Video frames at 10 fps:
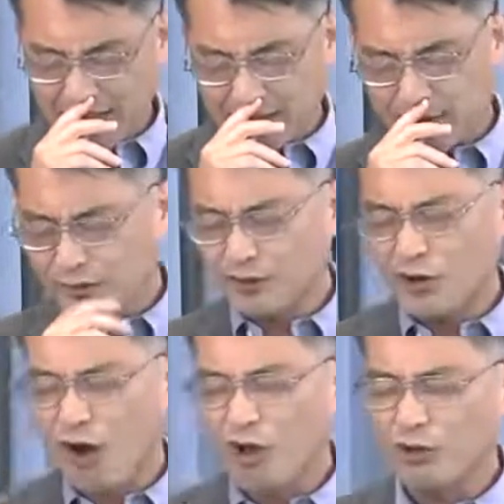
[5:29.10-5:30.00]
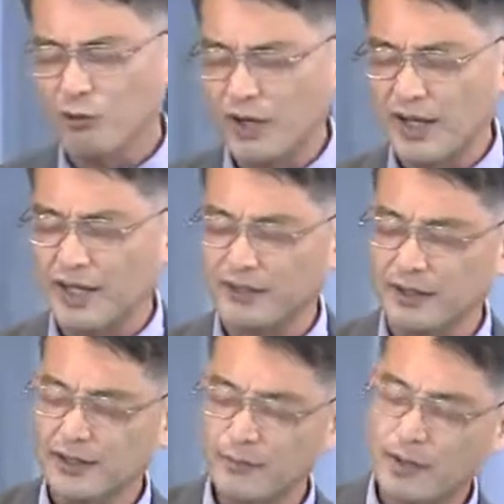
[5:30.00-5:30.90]
he threw it all away
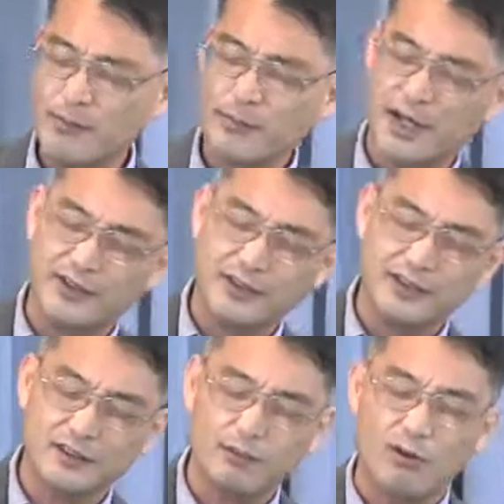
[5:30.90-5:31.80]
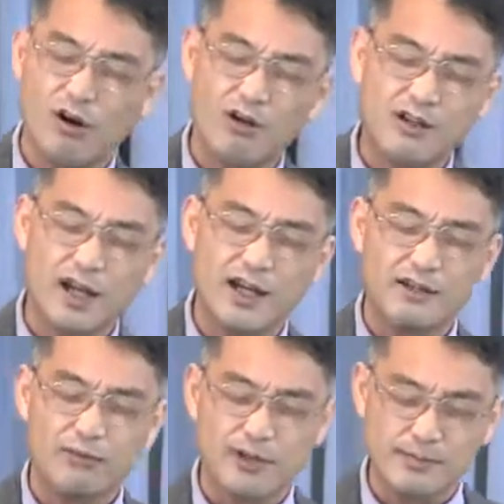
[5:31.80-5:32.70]
by marrying the wrong kind
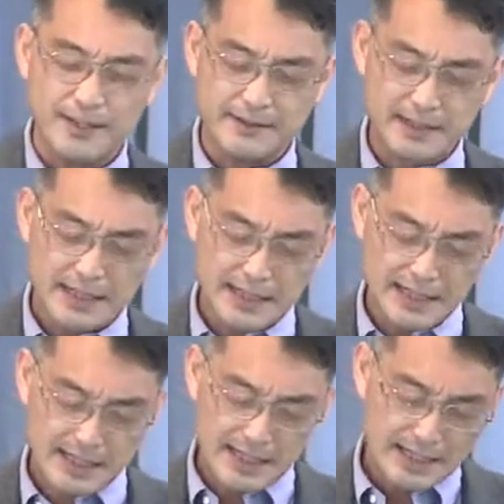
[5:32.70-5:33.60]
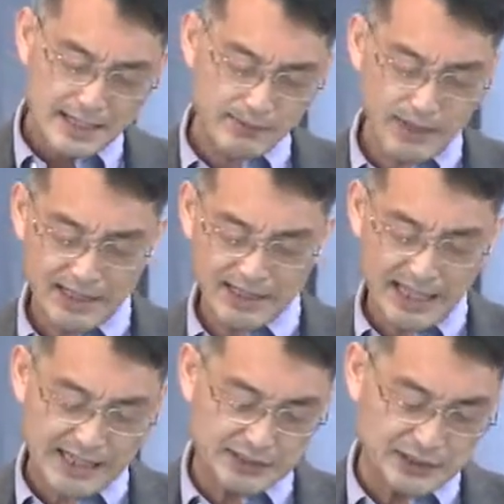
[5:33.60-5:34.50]
of woman and by
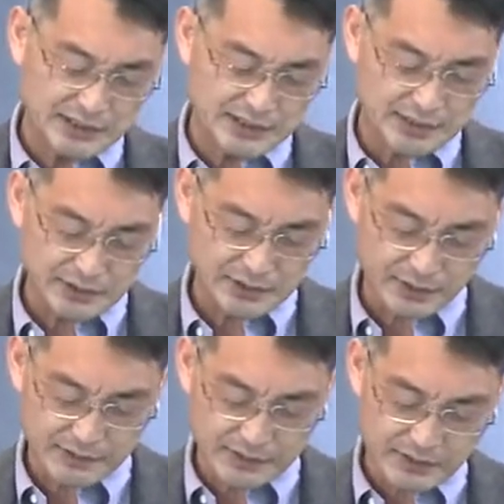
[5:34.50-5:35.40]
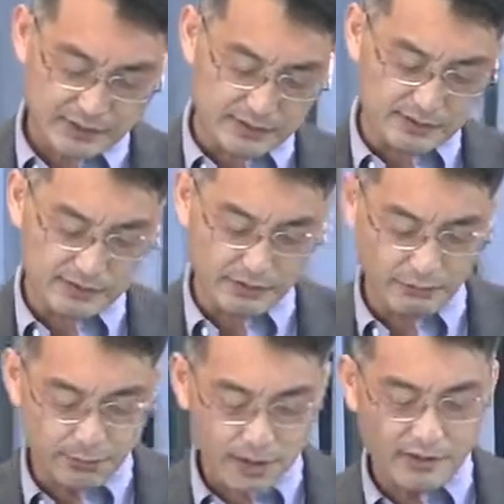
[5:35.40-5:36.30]
engaging the services
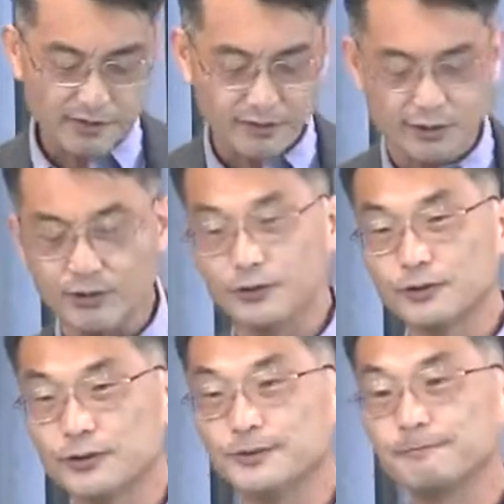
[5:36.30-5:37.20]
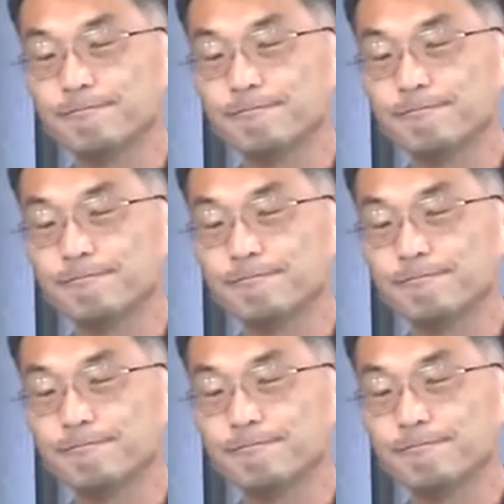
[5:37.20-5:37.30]
of prostitutes.